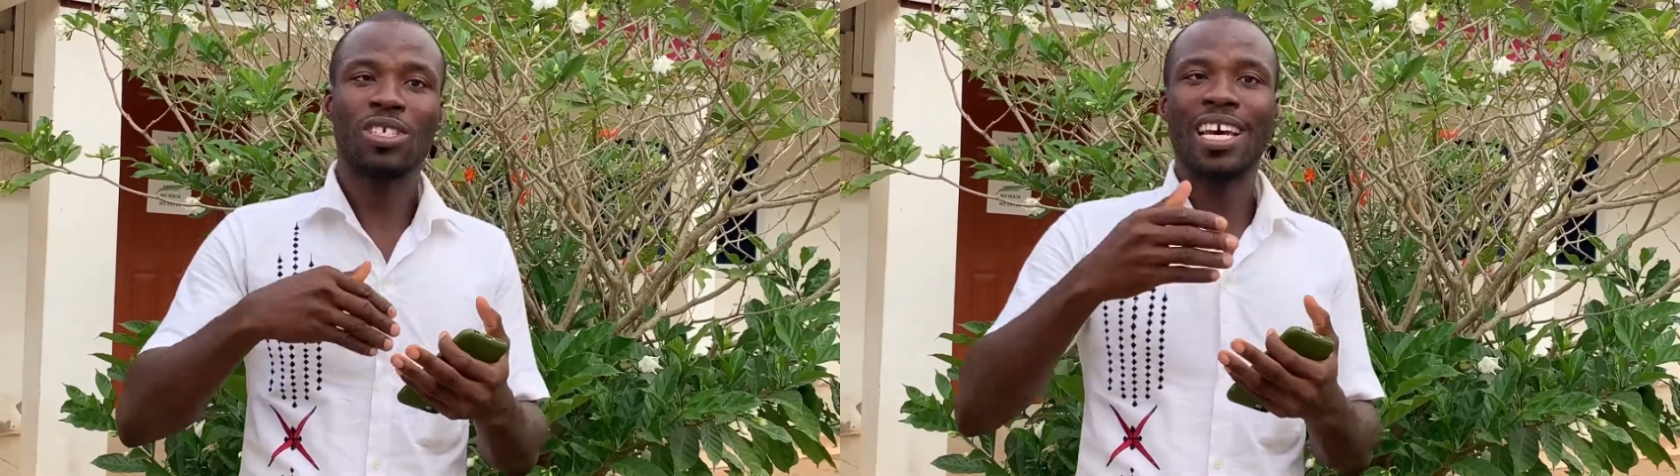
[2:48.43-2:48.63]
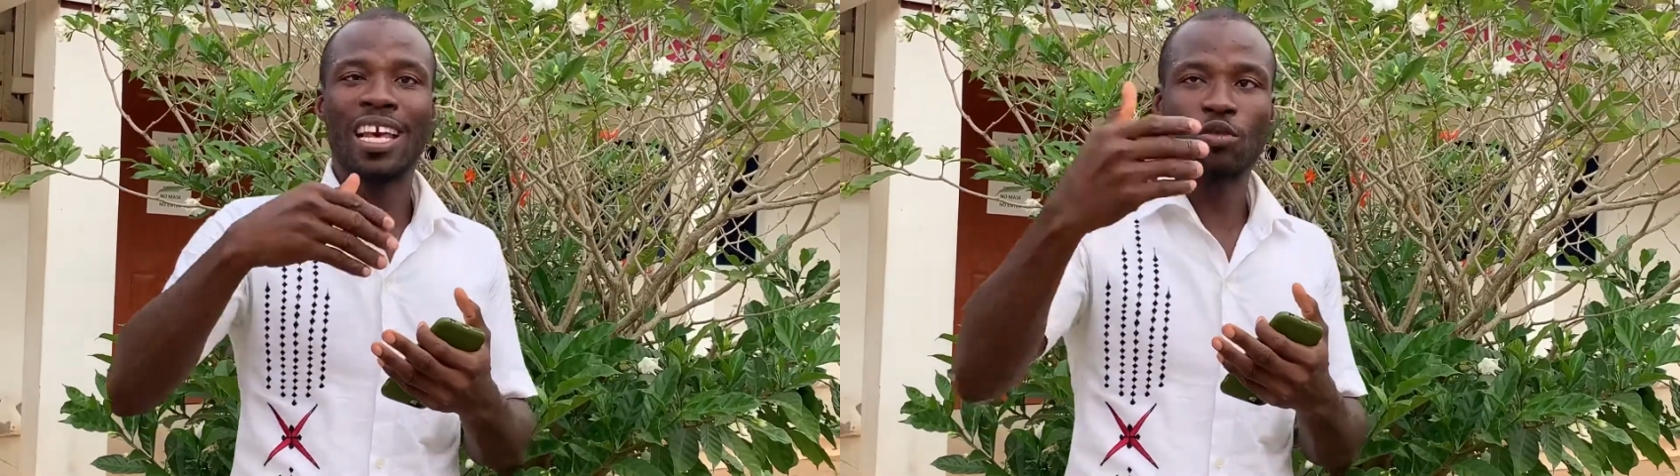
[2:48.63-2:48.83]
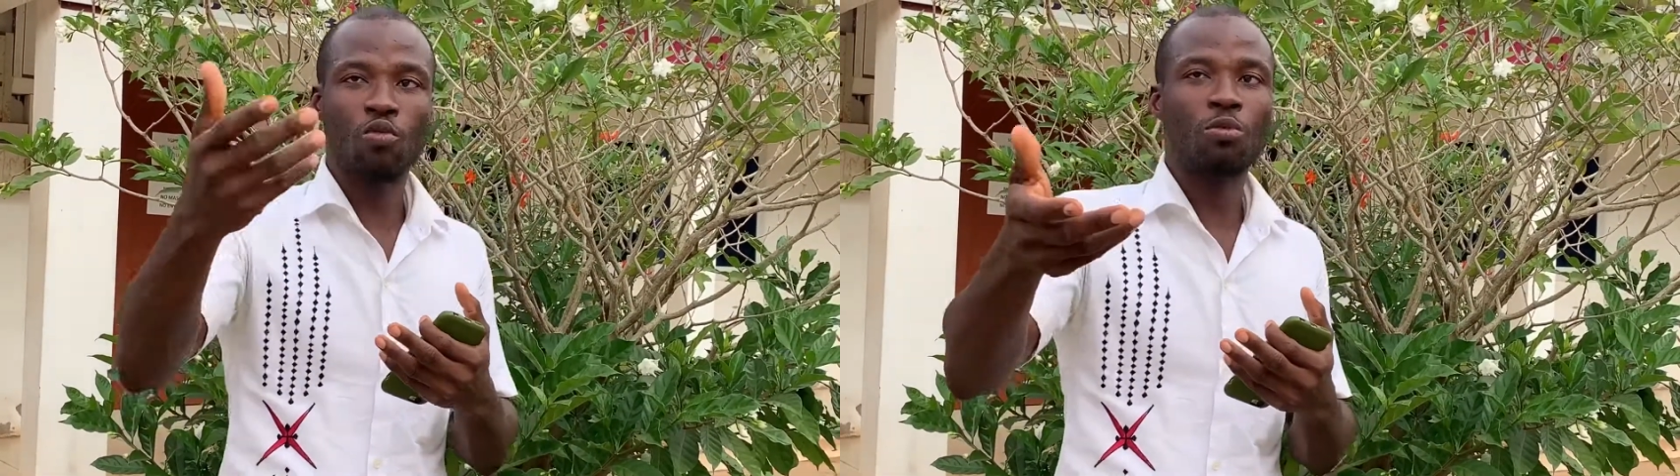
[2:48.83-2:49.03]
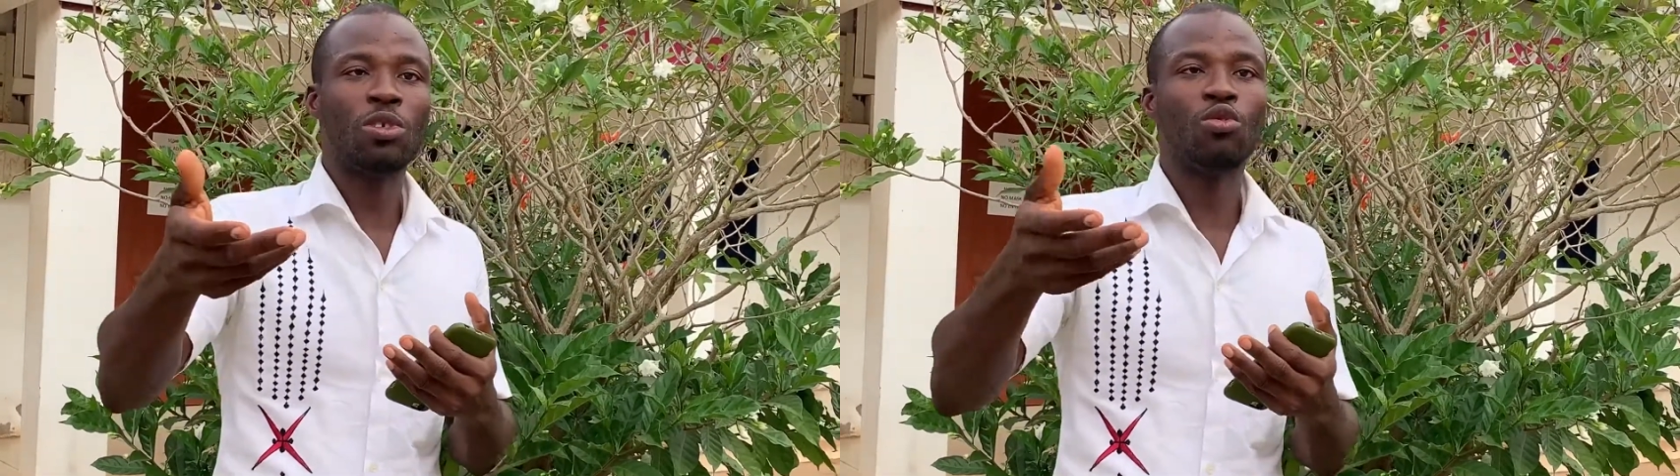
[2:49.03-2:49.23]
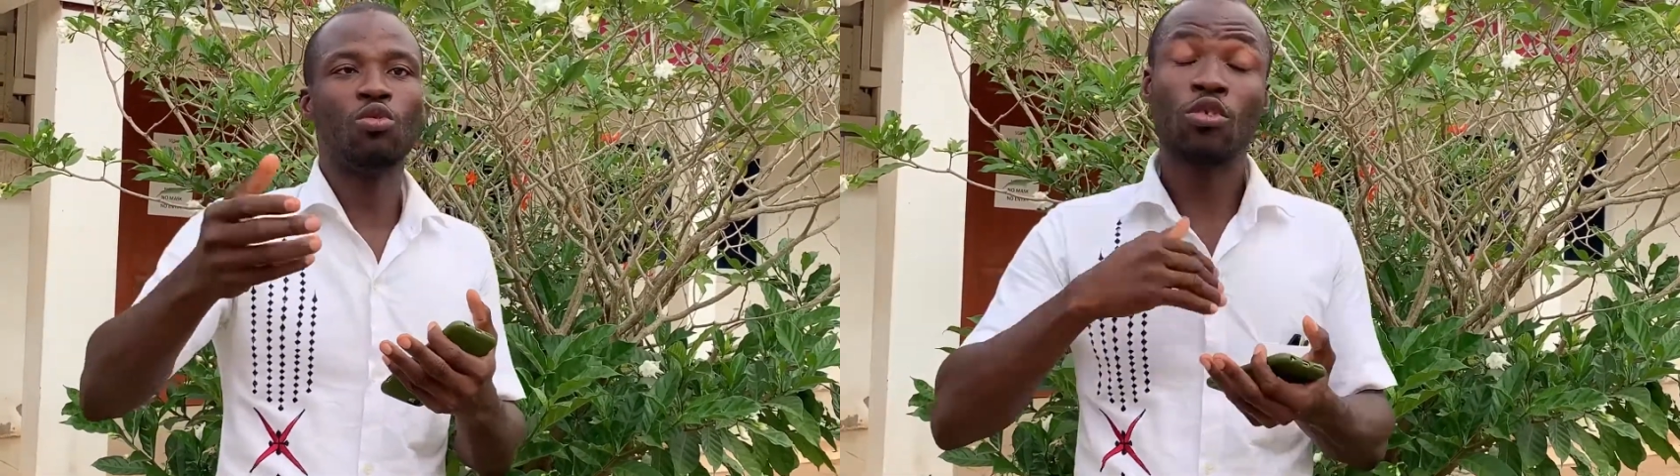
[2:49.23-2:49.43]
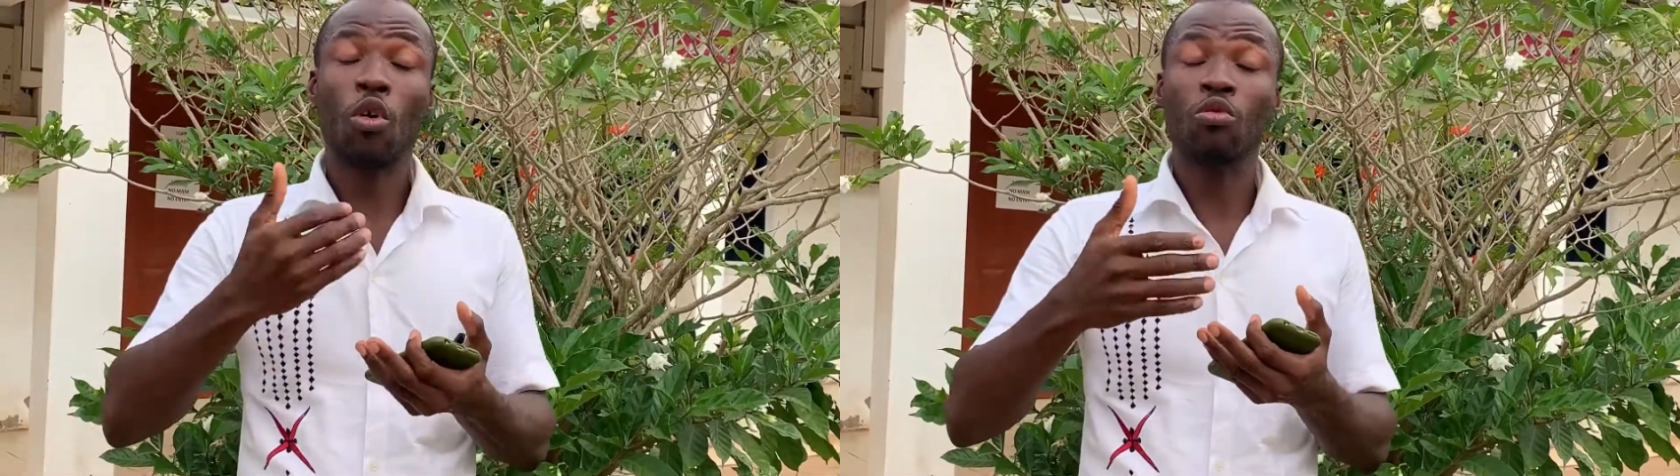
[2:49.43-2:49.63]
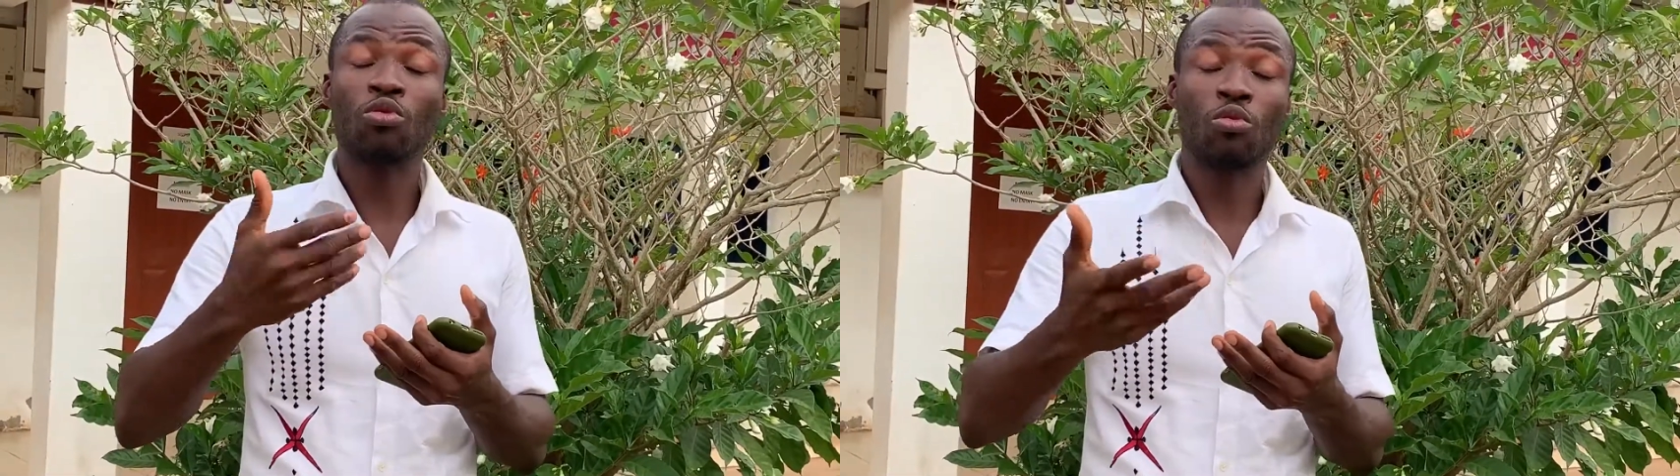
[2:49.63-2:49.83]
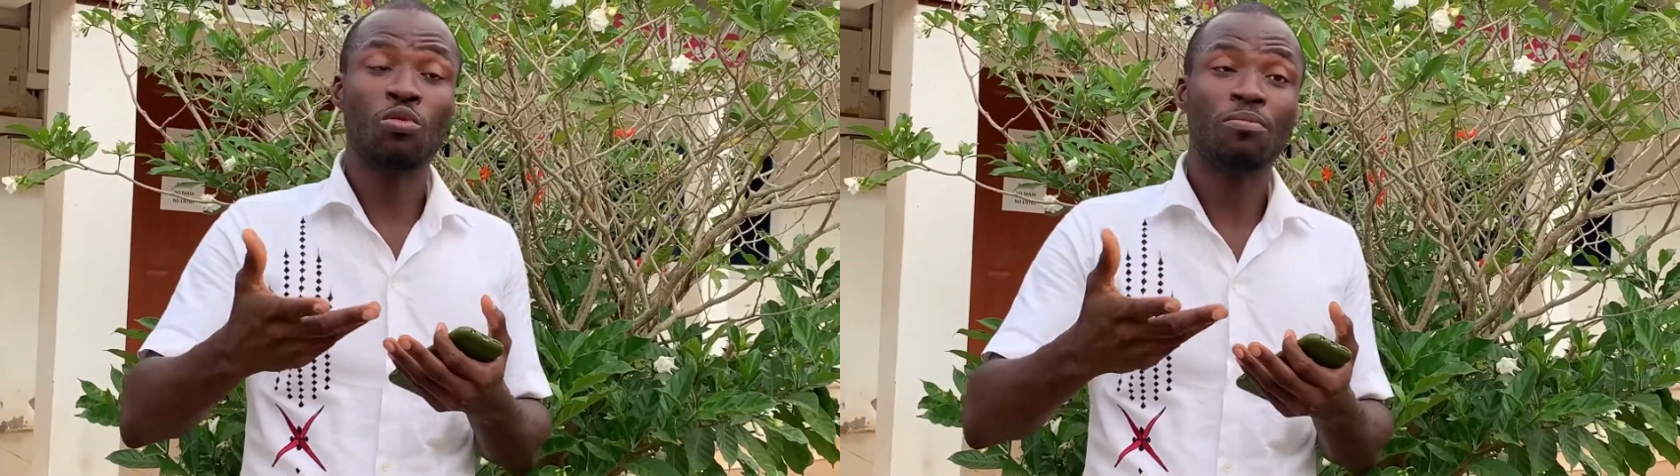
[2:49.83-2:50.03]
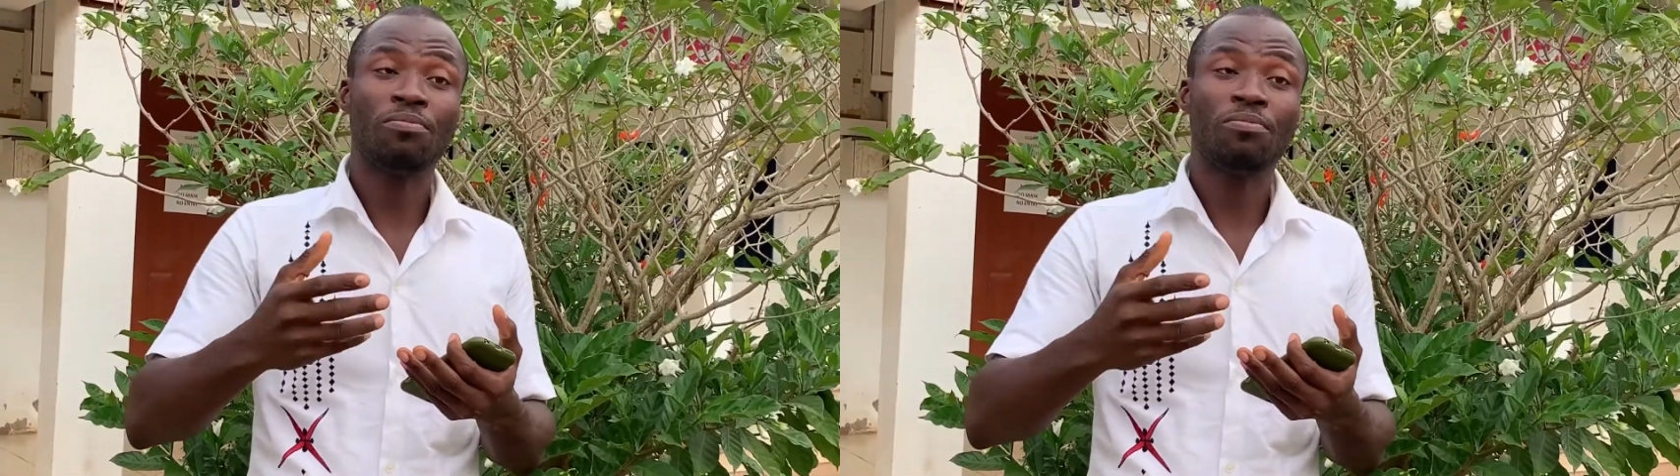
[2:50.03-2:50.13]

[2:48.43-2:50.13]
tell us what we should do also